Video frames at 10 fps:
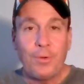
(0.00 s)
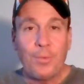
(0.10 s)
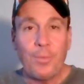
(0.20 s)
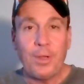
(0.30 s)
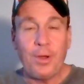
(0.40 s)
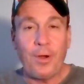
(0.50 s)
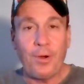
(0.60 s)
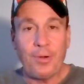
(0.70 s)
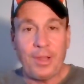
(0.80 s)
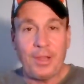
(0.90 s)
We
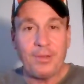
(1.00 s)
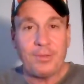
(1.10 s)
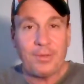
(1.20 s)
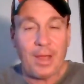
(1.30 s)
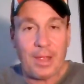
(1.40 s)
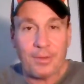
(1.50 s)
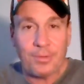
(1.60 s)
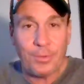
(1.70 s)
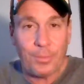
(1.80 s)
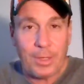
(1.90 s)
are inside
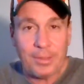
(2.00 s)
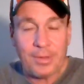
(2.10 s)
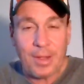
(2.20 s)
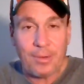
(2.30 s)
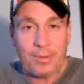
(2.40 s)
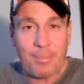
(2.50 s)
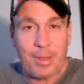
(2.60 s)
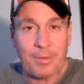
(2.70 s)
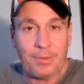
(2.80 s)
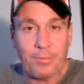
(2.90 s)
2 weeks now as I
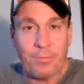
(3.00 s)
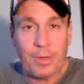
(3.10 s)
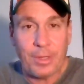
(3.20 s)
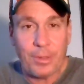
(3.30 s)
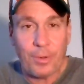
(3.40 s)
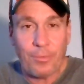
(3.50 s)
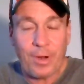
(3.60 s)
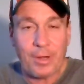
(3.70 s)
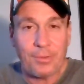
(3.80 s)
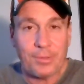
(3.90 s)
make this video.
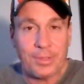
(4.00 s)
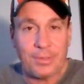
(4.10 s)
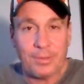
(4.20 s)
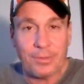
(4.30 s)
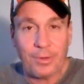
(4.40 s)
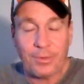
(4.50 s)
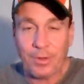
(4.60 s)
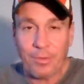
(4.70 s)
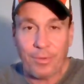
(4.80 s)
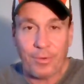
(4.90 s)
Regular season starts
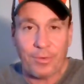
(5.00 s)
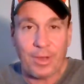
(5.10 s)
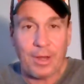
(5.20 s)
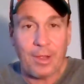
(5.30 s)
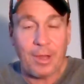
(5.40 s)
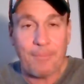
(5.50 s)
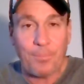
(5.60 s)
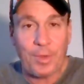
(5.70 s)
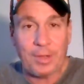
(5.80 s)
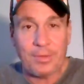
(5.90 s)
on Thursday
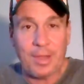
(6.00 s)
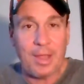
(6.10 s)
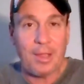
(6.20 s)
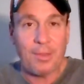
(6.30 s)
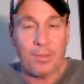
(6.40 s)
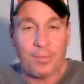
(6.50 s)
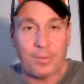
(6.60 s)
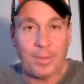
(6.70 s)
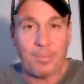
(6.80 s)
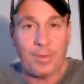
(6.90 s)
night. That's the 8th of
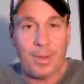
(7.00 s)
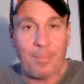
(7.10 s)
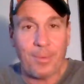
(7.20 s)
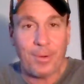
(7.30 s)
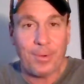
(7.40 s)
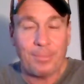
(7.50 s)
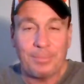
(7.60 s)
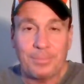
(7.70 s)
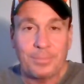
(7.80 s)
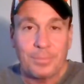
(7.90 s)
September.
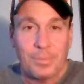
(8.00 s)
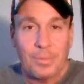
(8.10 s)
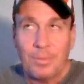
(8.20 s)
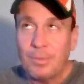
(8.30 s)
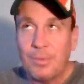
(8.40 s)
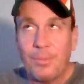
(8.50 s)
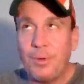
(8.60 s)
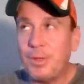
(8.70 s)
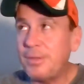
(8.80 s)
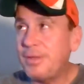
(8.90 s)

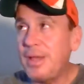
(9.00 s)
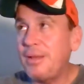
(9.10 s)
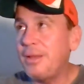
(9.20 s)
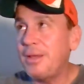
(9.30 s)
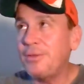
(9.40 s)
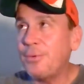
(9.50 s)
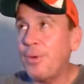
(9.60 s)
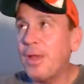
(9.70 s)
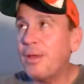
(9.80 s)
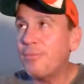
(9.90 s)
What, 10 days
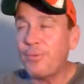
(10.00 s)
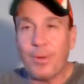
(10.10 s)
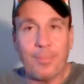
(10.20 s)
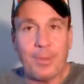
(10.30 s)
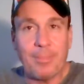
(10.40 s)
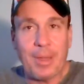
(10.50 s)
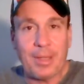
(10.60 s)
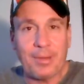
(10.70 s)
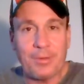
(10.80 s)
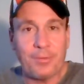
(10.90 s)
away from me
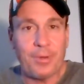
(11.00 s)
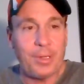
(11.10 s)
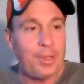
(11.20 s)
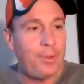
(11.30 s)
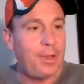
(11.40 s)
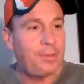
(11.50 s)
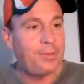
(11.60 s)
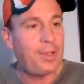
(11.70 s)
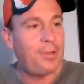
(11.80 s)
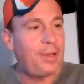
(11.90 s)
making this video on
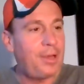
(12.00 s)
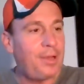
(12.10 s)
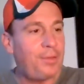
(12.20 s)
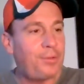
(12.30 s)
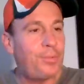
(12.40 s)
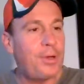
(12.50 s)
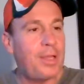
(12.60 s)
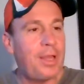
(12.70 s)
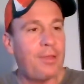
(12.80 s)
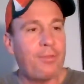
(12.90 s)
Sunday night, the
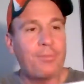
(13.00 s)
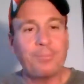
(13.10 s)
28th.